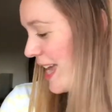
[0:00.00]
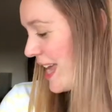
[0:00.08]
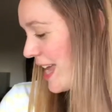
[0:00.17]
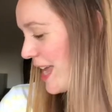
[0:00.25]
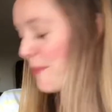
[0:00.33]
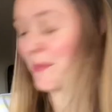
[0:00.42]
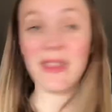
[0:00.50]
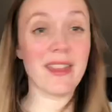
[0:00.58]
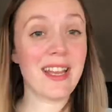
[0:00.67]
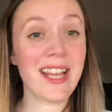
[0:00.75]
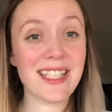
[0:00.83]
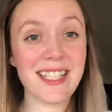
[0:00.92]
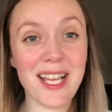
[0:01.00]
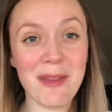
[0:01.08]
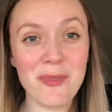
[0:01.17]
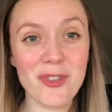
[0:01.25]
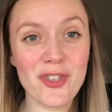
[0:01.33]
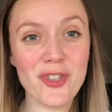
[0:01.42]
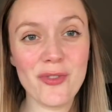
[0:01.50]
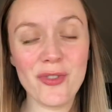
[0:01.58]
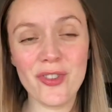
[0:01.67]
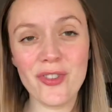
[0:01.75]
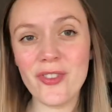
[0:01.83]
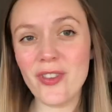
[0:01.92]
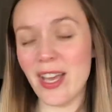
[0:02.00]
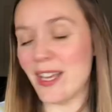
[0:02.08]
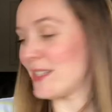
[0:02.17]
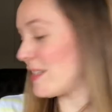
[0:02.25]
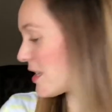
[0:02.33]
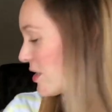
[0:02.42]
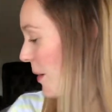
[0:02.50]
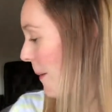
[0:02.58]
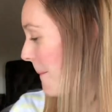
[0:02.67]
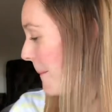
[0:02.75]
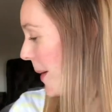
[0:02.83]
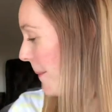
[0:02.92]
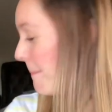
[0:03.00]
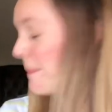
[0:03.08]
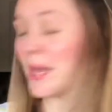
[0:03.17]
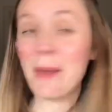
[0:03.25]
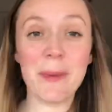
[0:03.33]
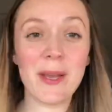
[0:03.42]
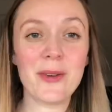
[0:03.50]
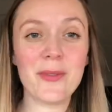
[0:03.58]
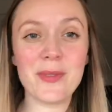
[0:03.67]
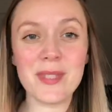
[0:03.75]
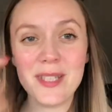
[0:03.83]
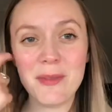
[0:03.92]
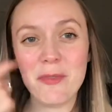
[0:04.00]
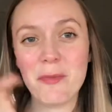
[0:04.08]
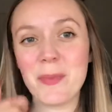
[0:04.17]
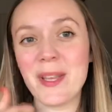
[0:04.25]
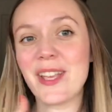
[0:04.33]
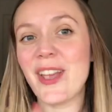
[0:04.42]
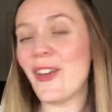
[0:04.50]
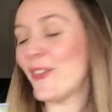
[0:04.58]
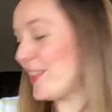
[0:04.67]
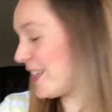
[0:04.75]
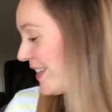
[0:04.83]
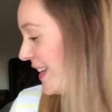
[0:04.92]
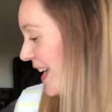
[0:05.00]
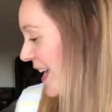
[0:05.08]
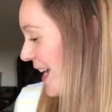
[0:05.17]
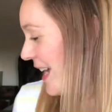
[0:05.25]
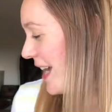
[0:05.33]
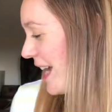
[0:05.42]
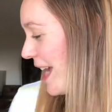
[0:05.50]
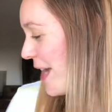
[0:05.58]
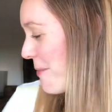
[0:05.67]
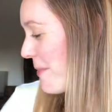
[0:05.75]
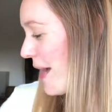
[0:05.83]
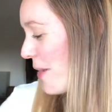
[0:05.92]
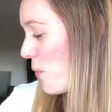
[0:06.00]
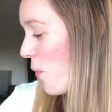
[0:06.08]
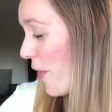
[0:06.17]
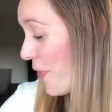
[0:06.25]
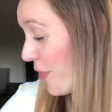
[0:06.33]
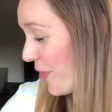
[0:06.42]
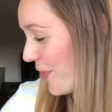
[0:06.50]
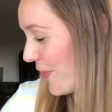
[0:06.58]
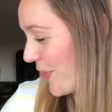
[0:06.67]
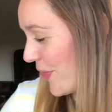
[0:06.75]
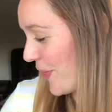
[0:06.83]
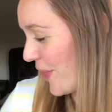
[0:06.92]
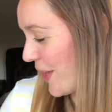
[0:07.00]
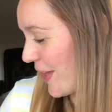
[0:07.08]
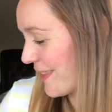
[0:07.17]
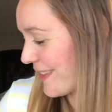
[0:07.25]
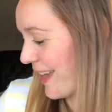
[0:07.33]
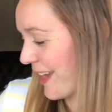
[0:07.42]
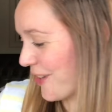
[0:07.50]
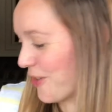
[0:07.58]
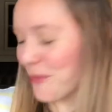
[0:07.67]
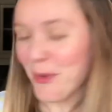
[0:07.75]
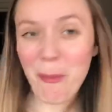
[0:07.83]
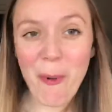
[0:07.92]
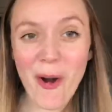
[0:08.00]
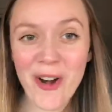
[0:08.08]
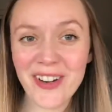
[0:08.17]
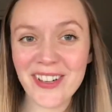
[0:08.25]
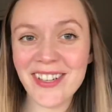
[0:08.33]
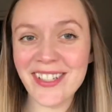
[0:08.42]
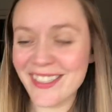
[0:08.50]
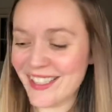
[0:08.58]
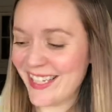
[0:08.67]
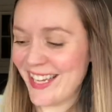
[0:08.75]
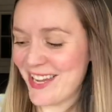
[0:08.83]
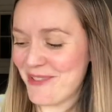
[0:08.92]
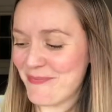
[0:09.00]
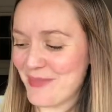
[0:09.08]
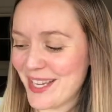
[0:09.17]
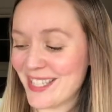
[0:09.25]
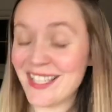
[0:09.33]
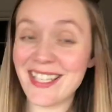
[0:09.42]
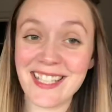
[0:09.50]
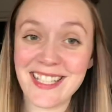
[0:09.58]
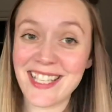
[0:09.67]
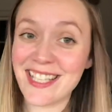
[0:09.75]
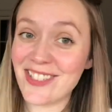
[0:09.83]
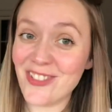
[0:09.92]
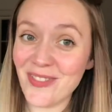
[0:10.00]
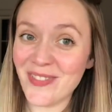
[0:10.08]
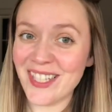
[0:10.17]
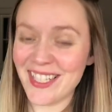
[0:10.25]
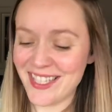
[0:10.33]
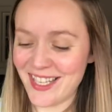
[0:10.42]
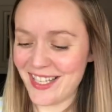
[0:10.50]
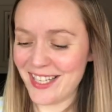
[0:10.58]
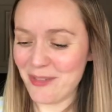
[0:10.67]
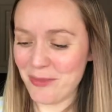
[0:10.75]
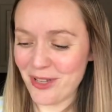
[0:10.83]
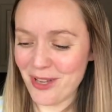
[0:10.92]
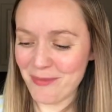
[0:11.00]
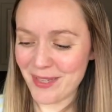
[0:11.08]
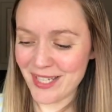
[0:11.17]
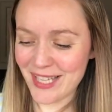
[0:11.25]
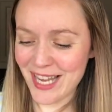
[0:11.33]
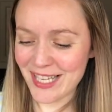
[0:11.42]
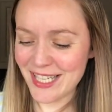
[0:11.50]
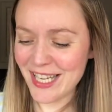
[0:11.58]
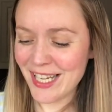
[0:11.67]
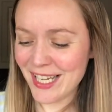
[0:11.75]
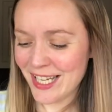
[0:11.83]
The next thing I'm going to show you is some baby grows that we've been gifted, and one that I got my partner because he is extremely excited about becoming a daddy.